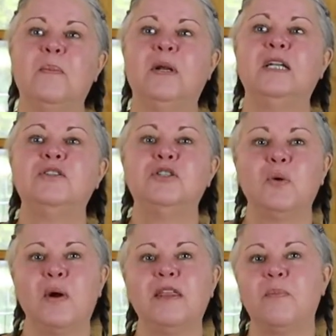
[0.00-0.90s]
But
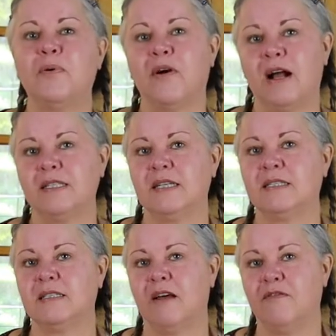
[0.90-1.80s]
enjoy the
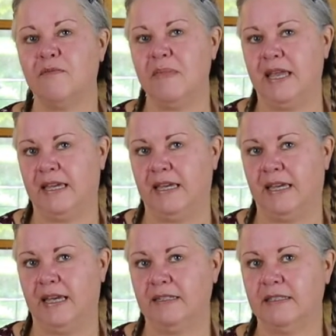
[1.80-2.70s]
process of
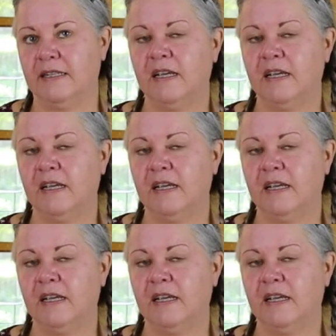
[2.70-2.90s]
making it.